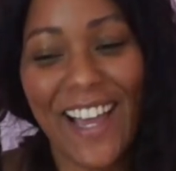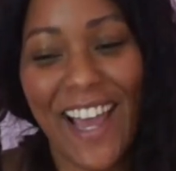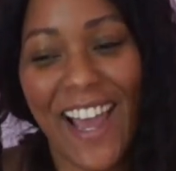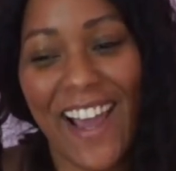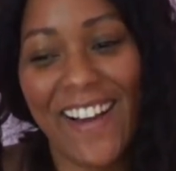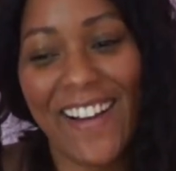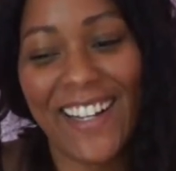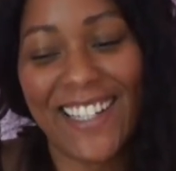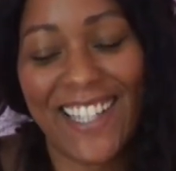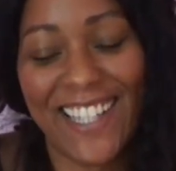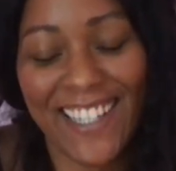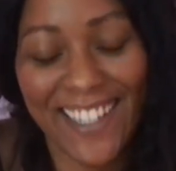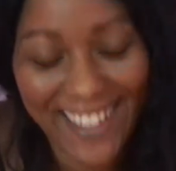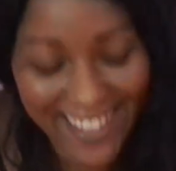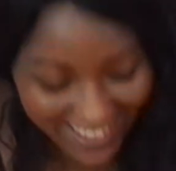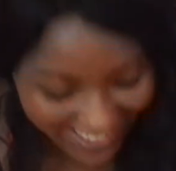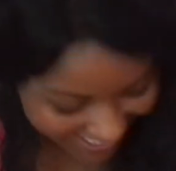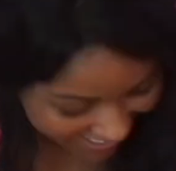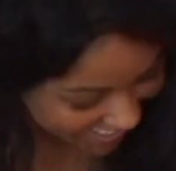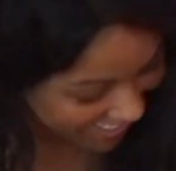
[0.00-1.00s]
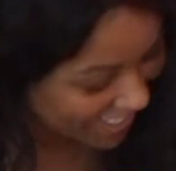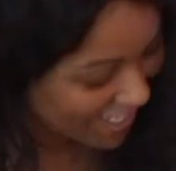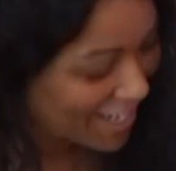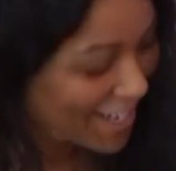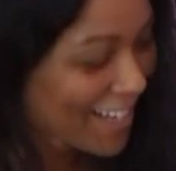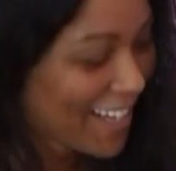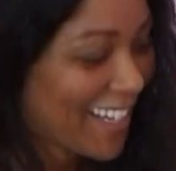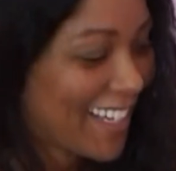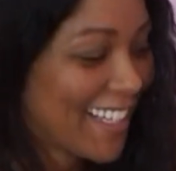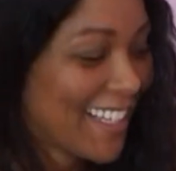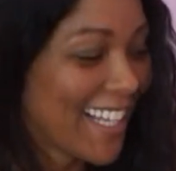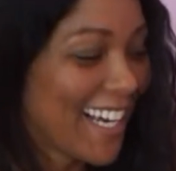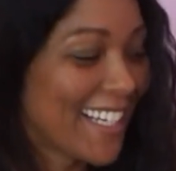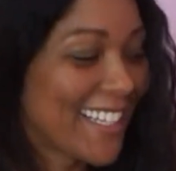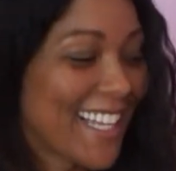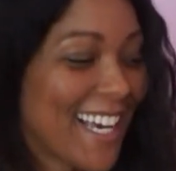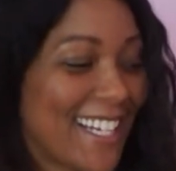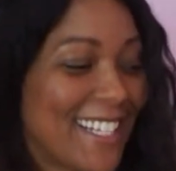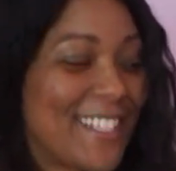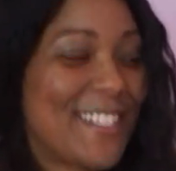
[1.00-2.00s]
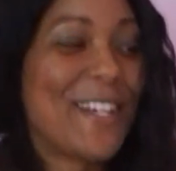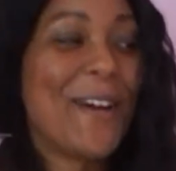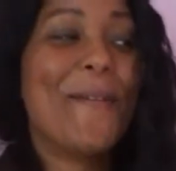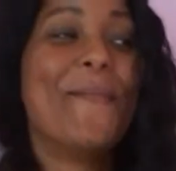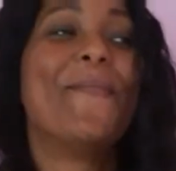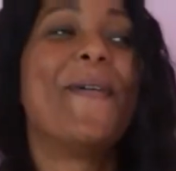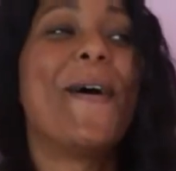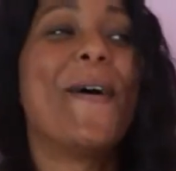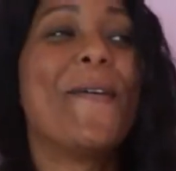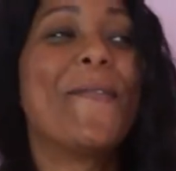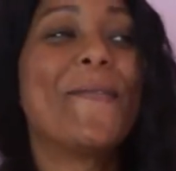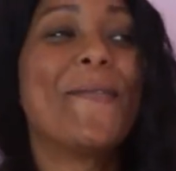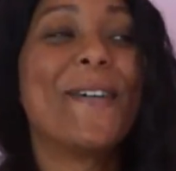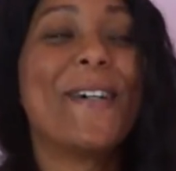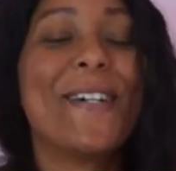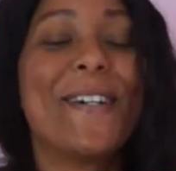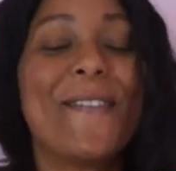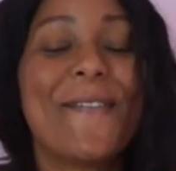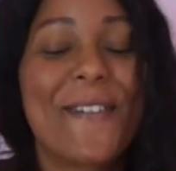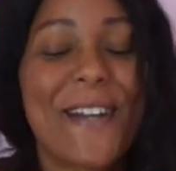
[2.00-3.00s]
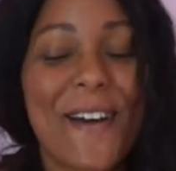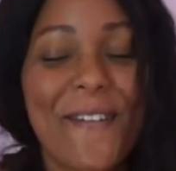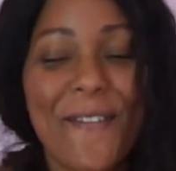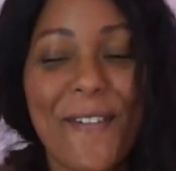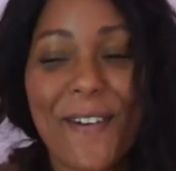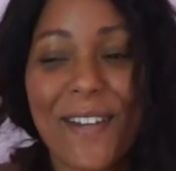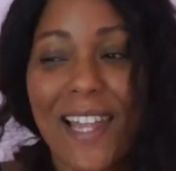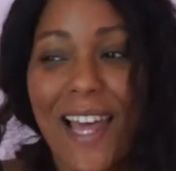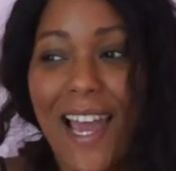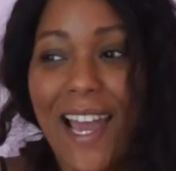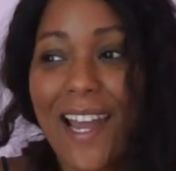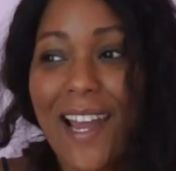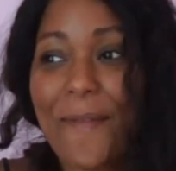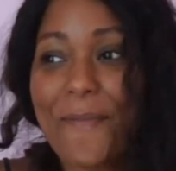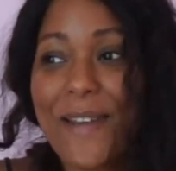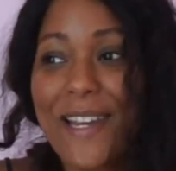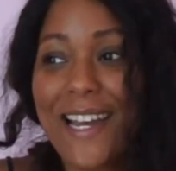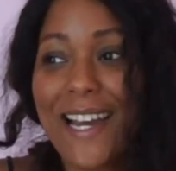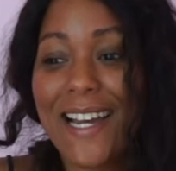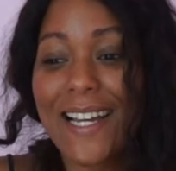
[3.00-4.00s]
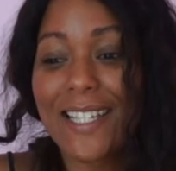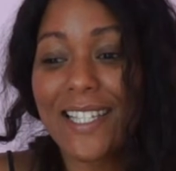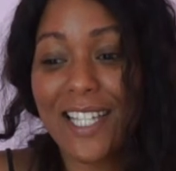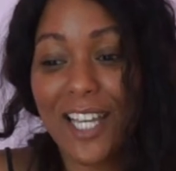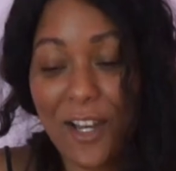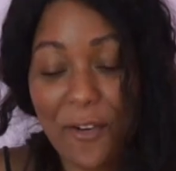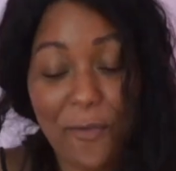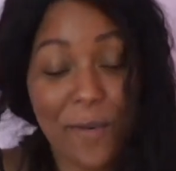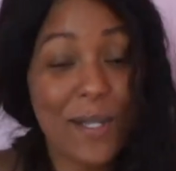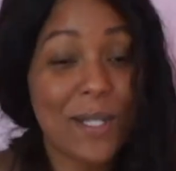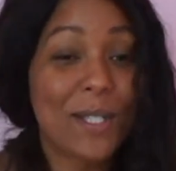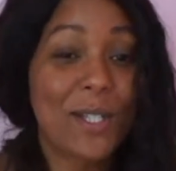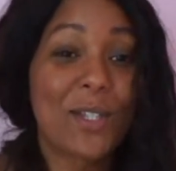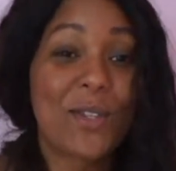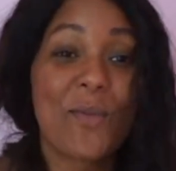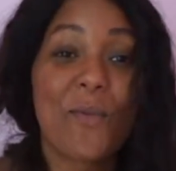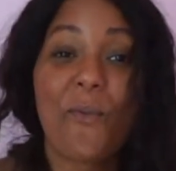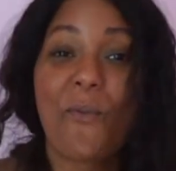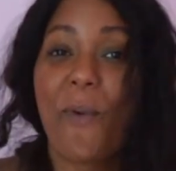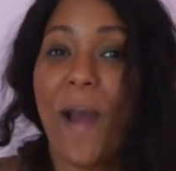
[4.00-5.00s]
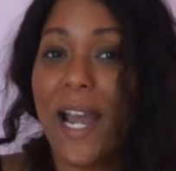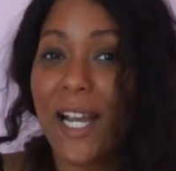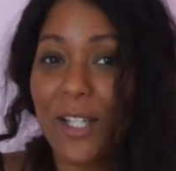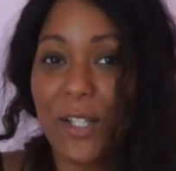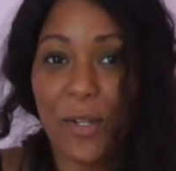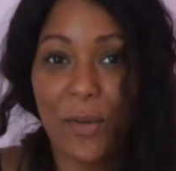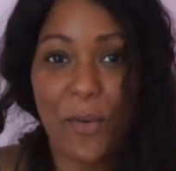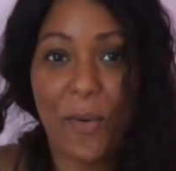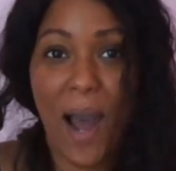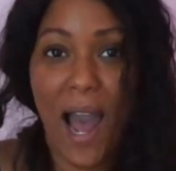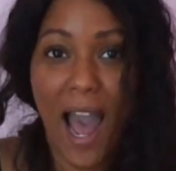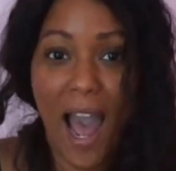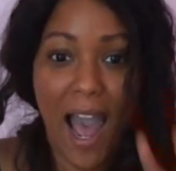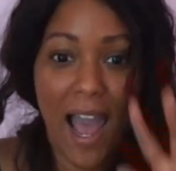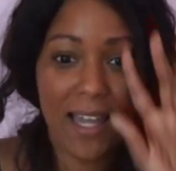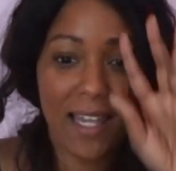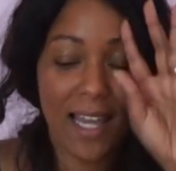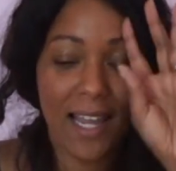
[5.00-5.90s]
characters, like that jump up or whatever, like because it was way too hot.